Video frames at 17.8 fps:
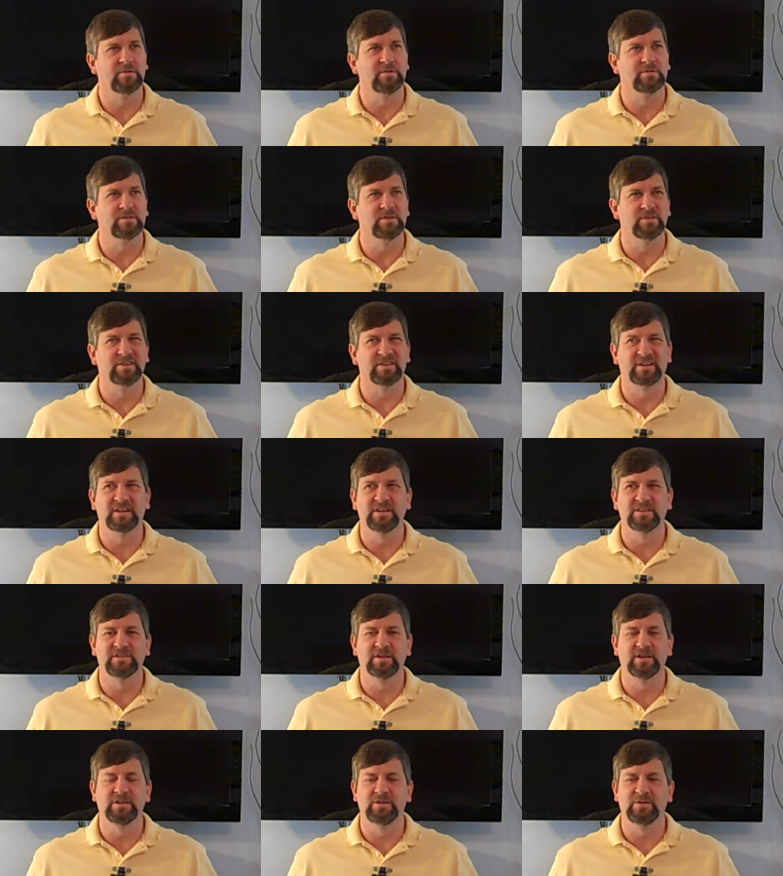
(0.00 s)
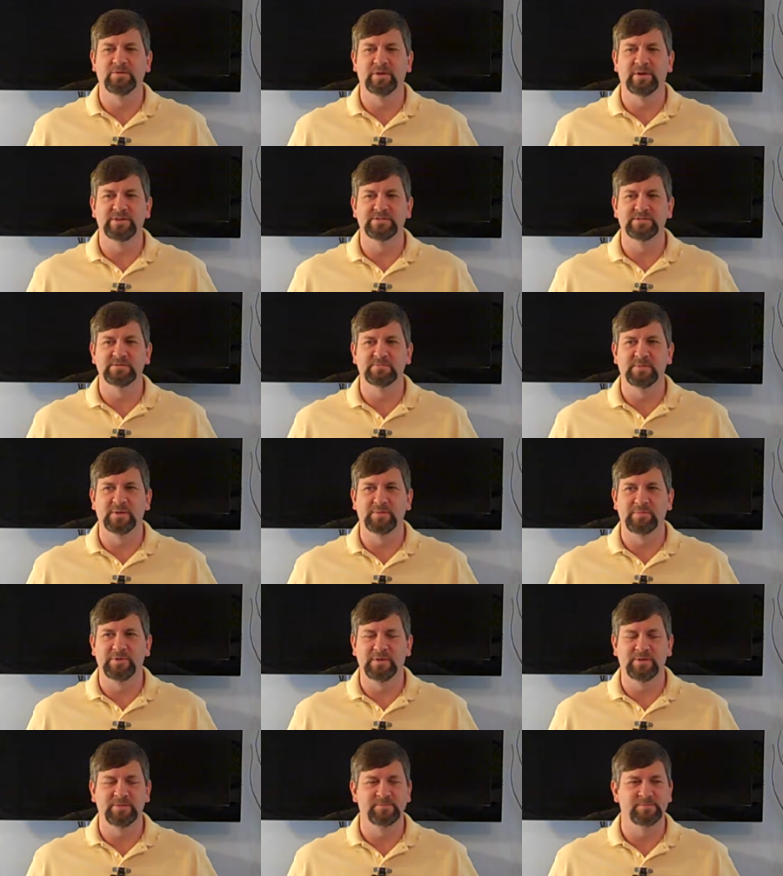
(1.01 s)
know, continuation
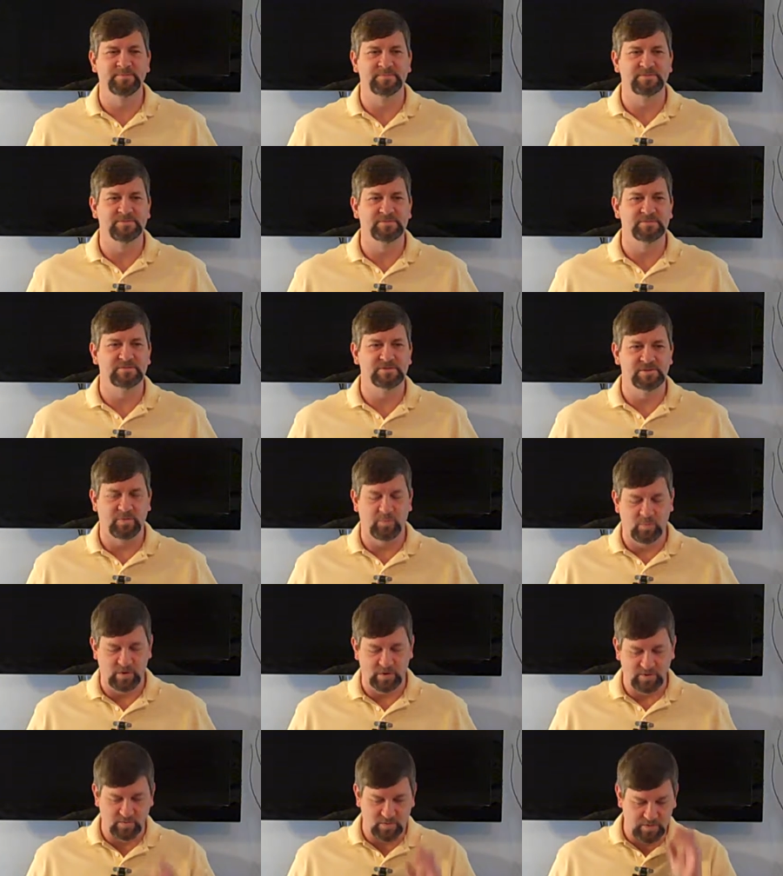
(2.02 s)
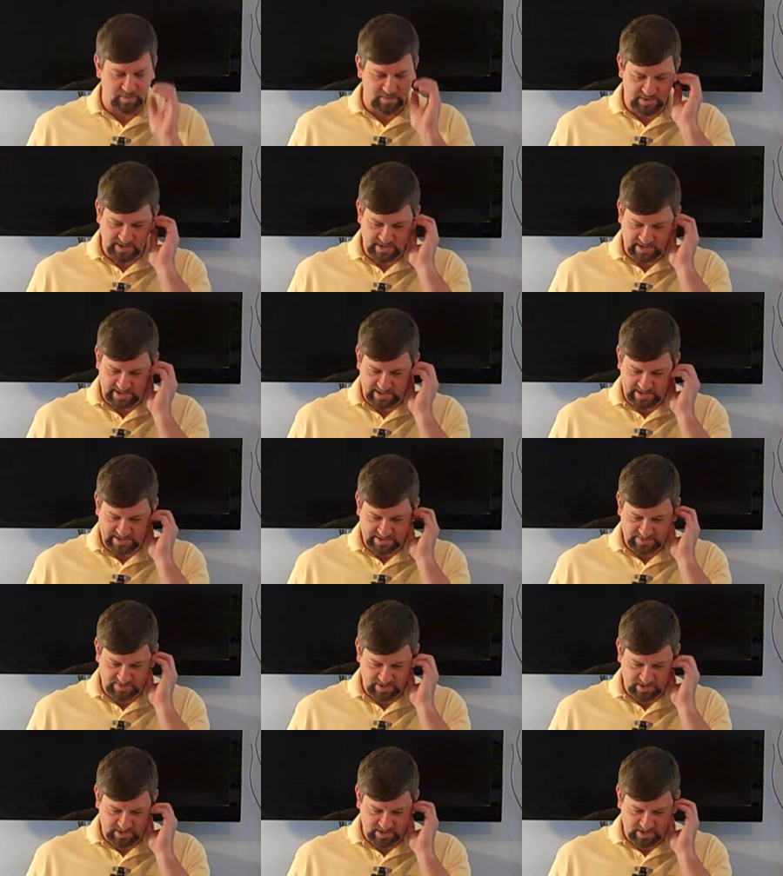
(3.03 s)
maybe, somewhat of what we did
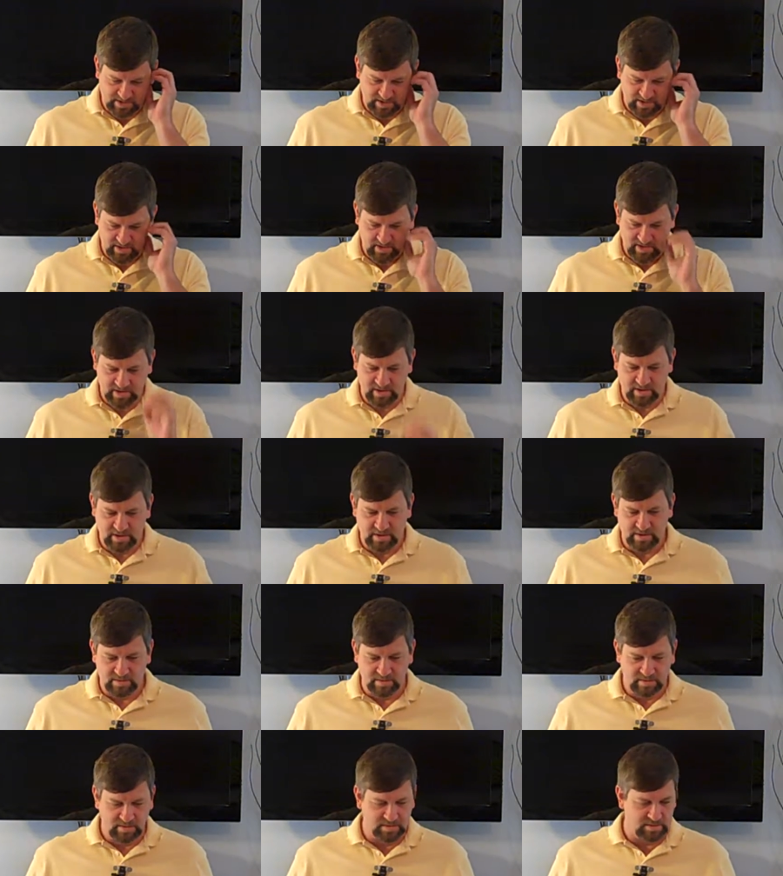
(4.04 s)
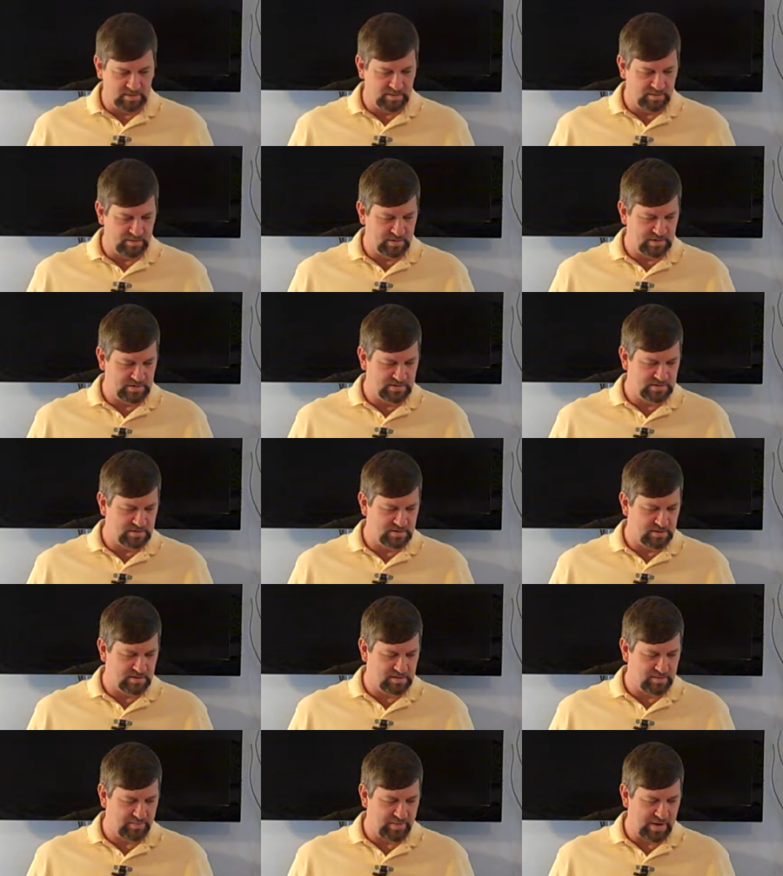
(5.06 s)
last week. we
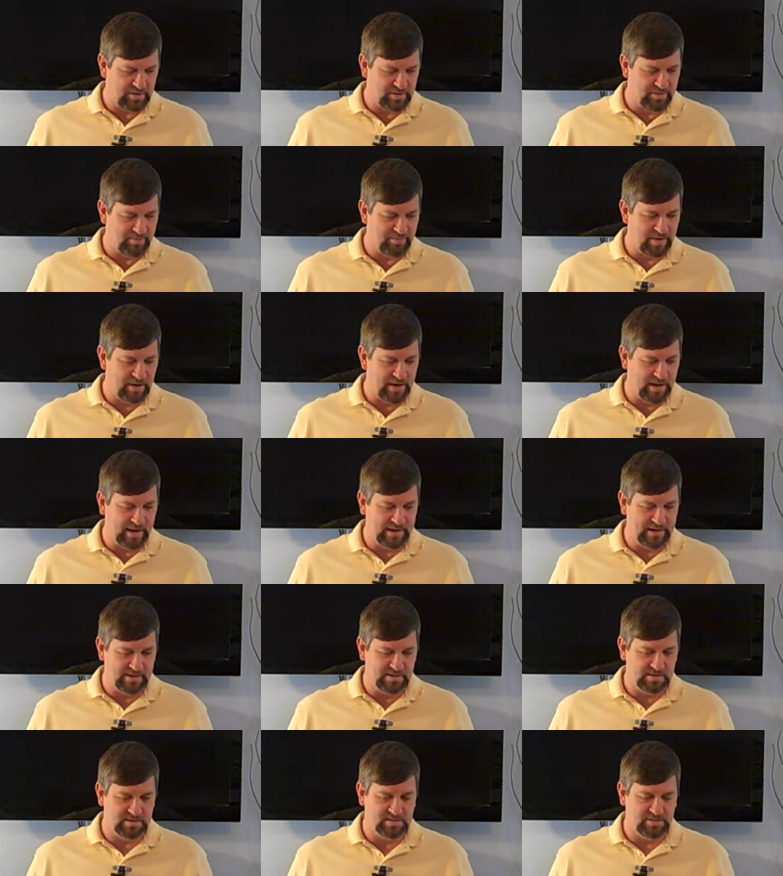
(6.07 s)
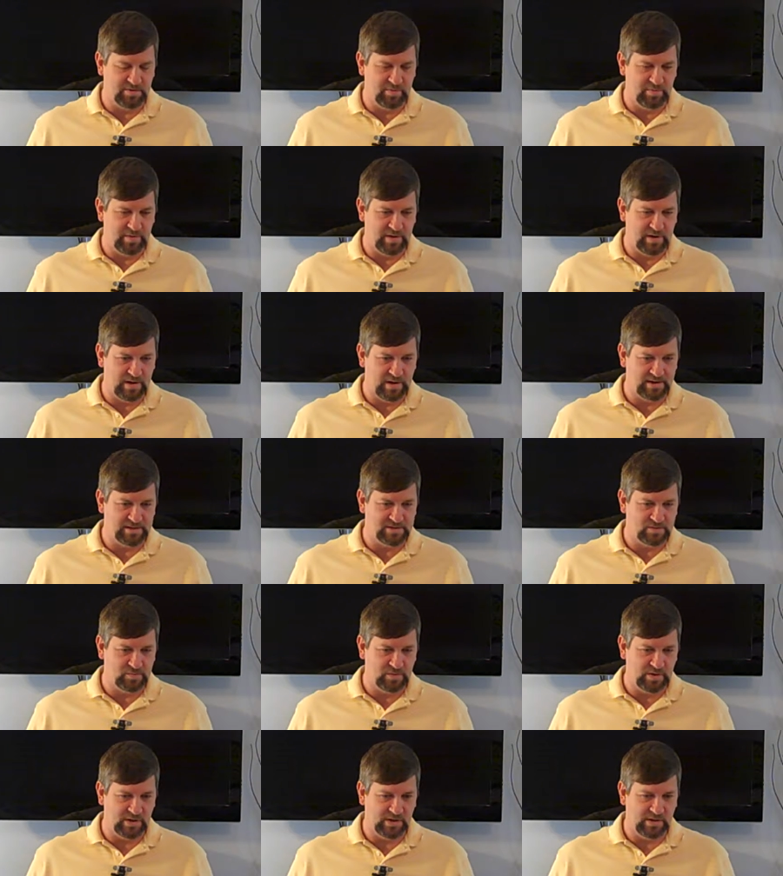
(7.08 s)
talked about the mind a little bit
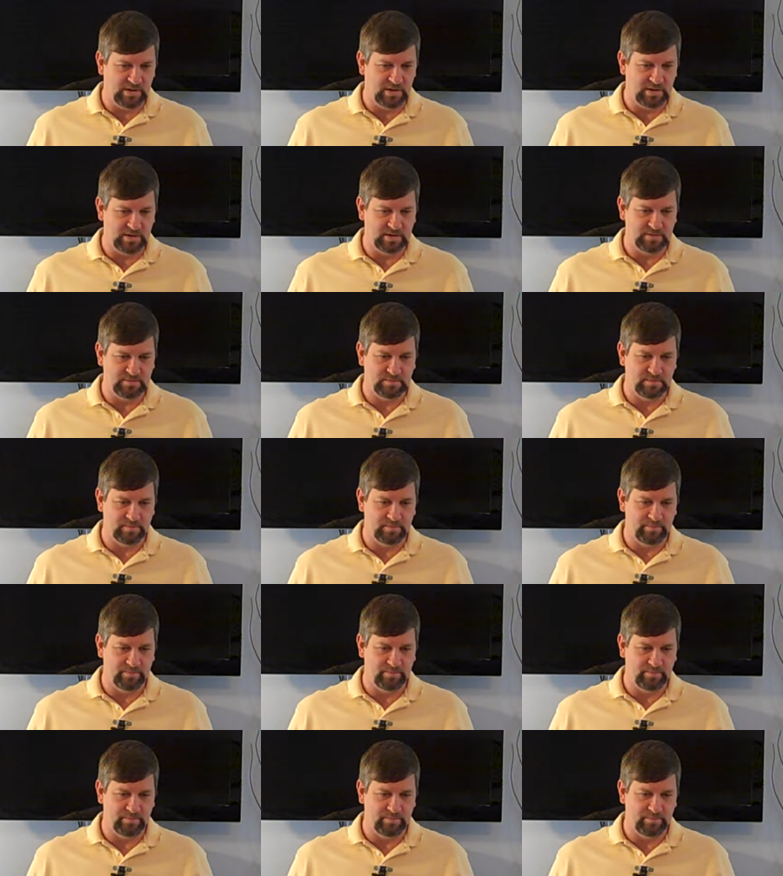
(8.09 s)
last week and